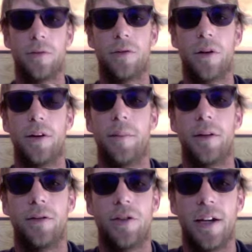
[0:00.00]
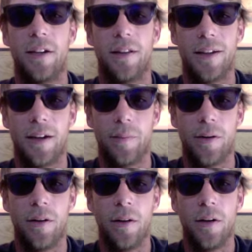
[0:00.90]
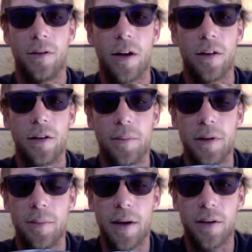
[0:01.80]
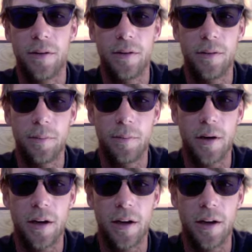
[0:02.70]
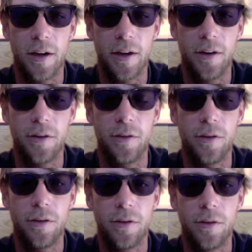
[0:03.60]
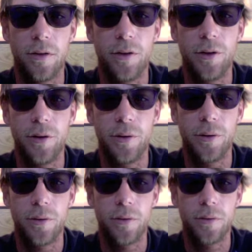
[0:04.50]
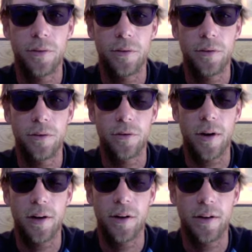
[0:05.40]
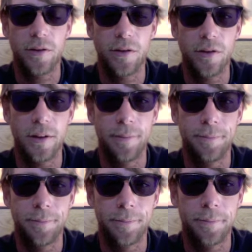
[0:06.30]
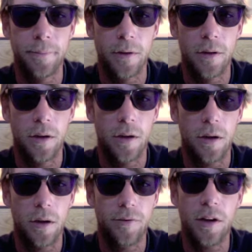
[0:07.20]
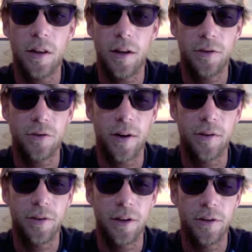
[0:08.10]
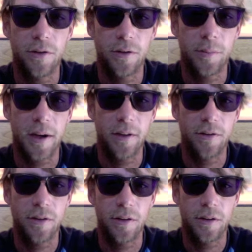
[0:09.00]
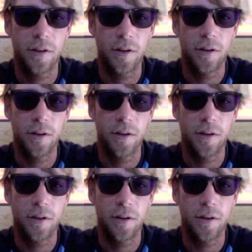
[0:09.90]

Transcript: Sorry about shaking the camera. Talk a little bit about my new Strider SnG. I've done a lot of Strider videos in the past, and